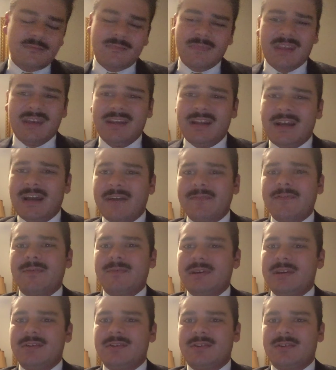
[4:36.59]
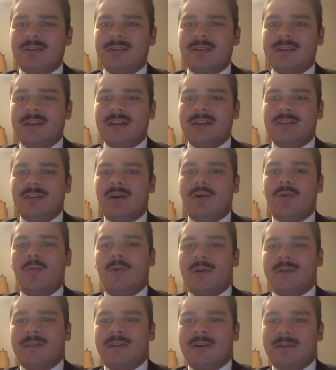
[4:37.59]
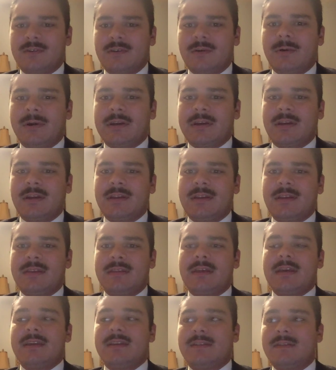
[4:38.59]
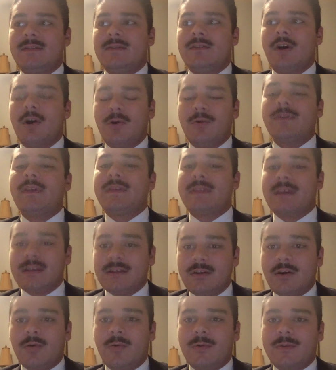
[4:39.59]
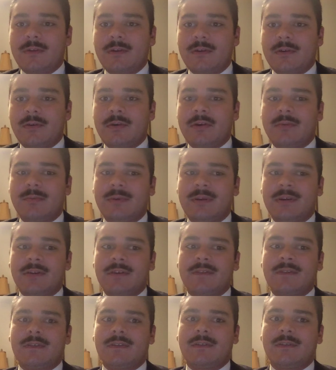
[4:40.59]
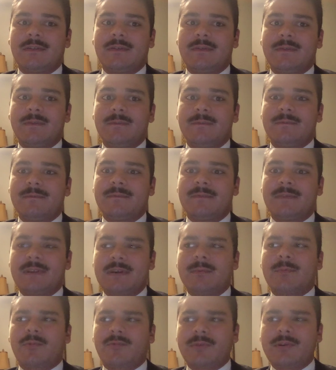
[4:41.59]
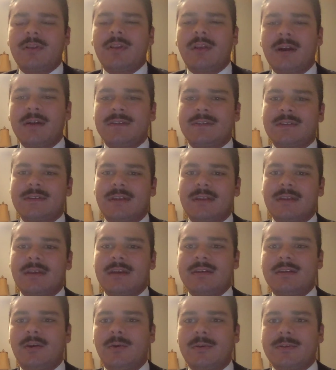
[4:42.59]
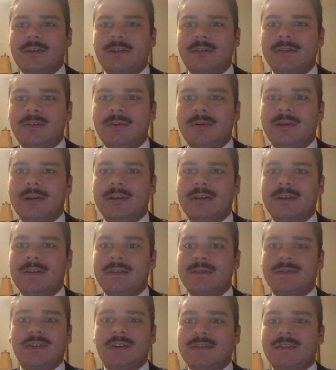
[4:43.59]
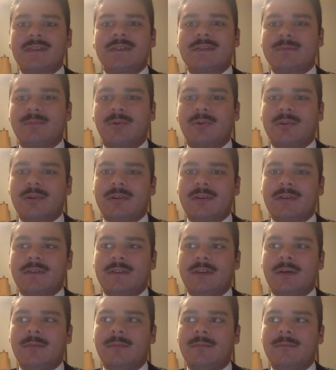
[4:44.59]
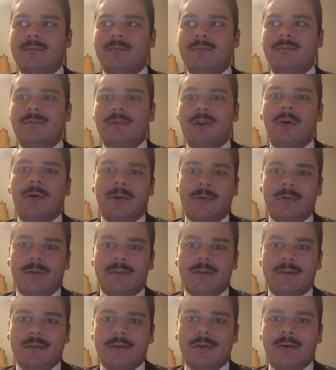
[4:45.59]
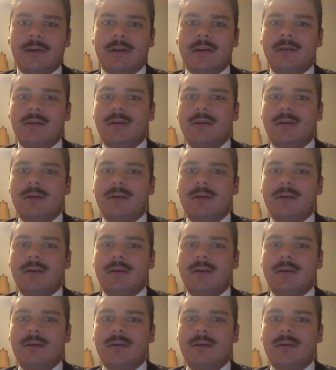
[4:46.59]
and I have to make sure that they know what they're doing and that they know what they're doing because them realizing that they know what they're doing is just as important as them knowing what they're doing.